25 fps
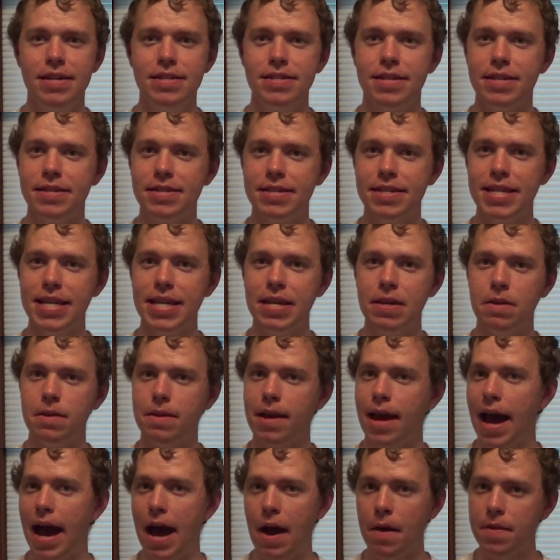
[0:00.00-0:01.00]
to see
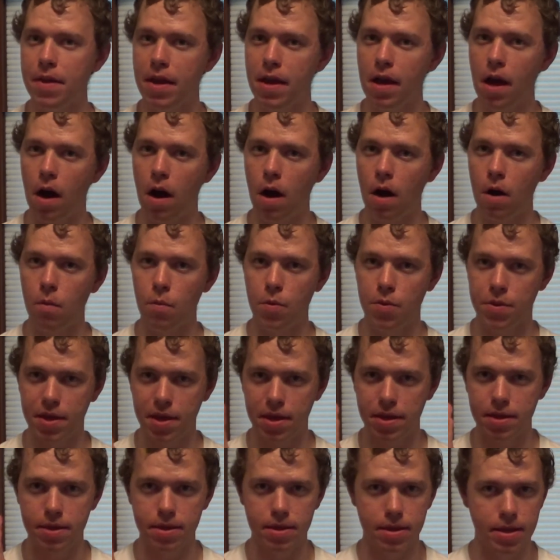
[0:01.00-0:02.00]
how they are
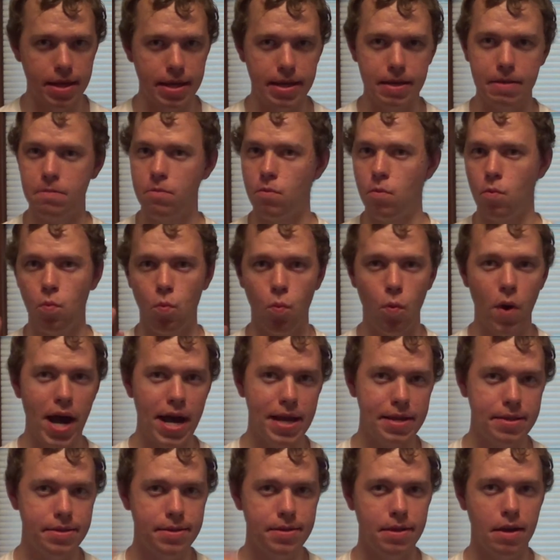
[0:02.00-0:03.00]
within the
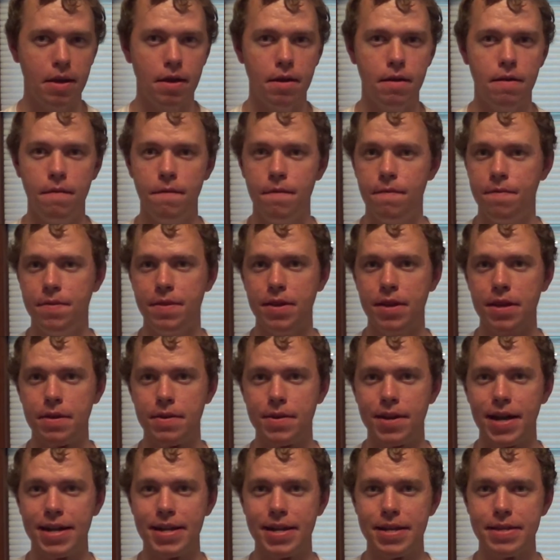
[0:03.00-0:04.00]
west of the
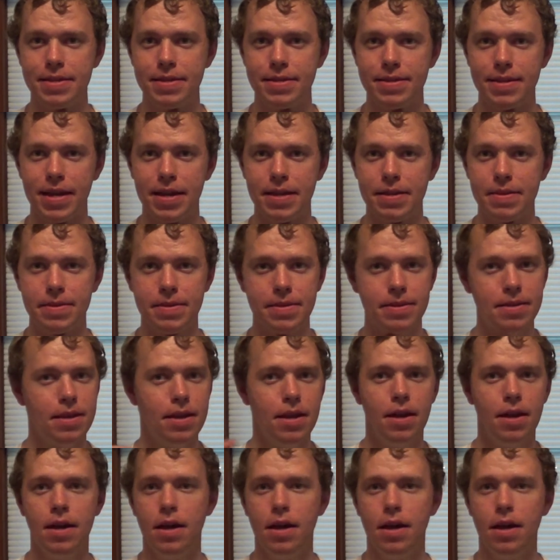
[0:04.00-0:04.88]
United States.